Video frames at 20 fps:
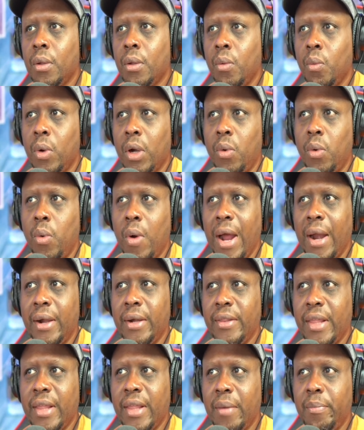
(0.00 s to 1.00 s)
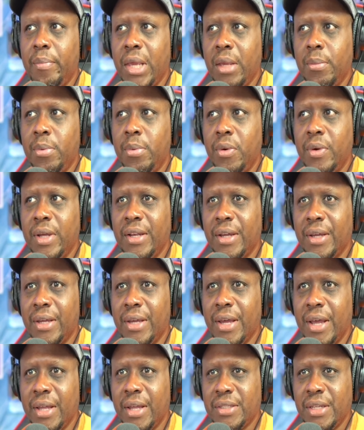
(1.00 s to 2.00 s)
requiring that people in the
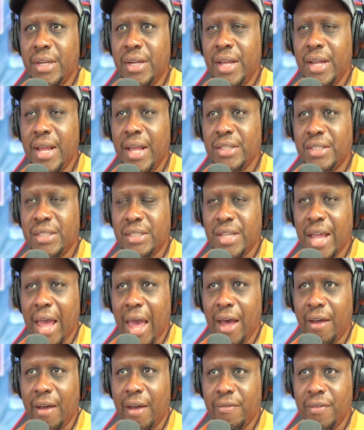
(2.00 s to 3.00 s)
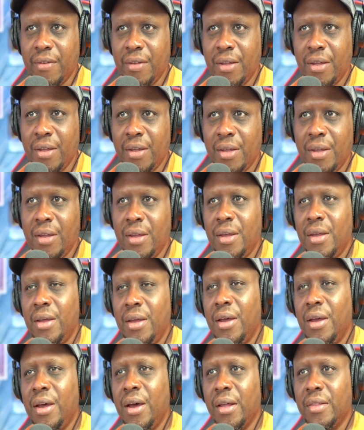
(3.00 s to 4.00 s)
custody and staff
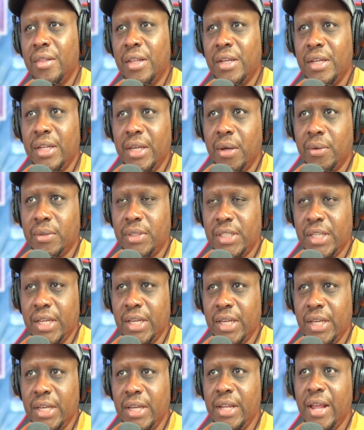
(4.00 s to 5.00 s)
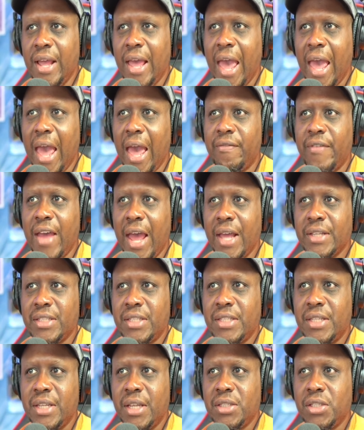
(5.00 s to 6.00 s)
of the DOC have
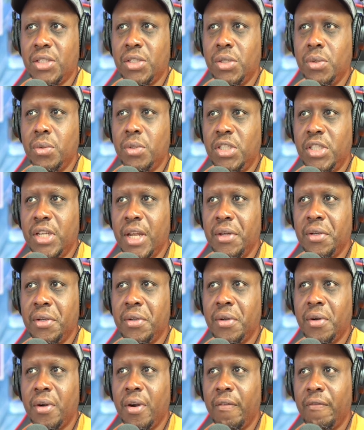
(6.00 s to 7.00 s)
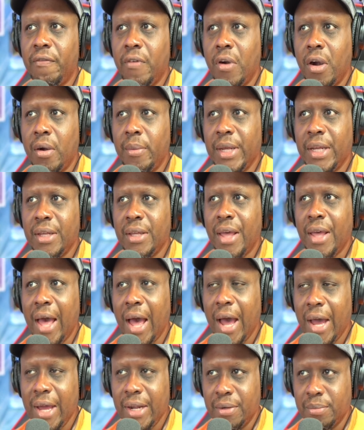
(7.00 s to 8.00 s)
access to gender-affirming
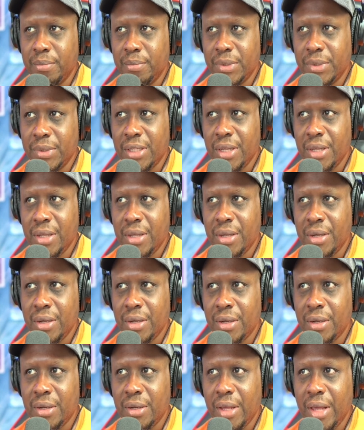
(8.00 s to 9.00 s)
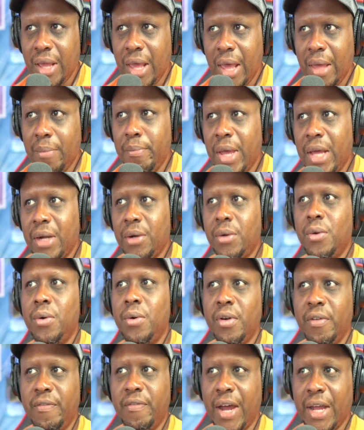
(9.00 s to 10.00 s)
items and medical
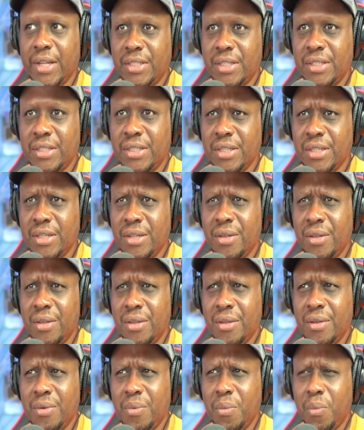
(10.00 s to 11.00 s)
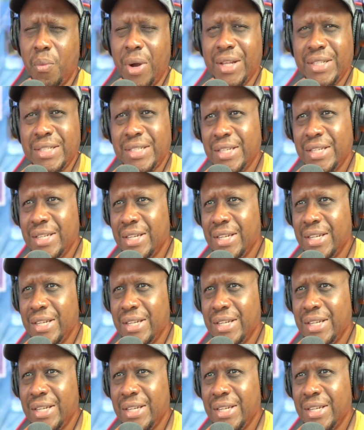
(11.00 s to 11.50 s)
devices. What?